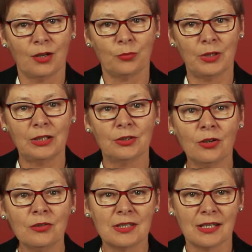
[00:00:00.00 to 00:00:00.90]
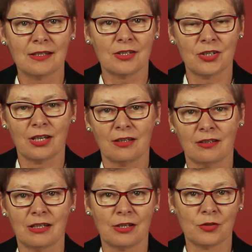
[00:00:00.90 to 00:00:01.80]
We don't just
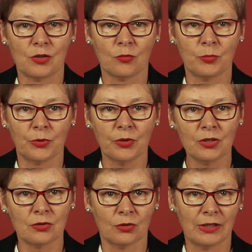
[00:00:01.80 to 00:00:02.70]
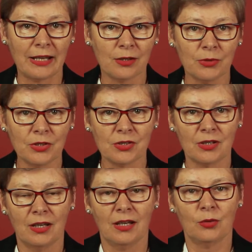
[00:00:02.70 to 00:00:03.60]
check country of birth or
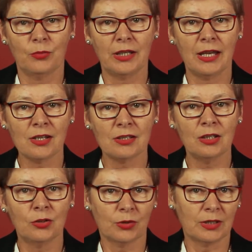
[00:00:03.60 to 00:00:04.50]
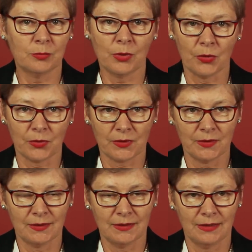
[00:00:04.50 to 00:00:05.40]
language, we actually look at
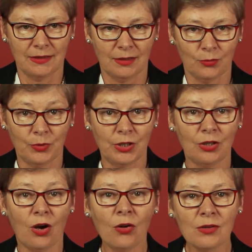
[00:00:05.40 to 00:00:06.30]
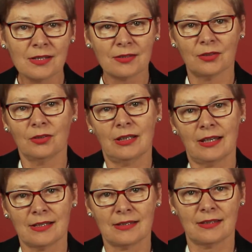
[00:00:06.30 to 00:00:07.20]
both. We also
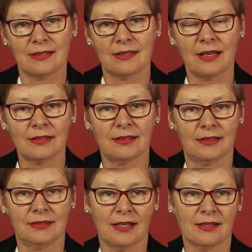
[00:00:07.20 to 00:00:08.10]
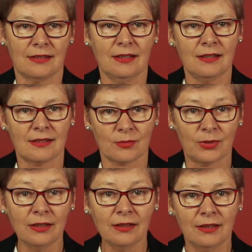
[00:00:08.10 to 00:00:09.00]
access other data as
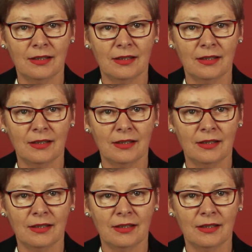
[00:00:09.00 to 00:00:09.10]
well,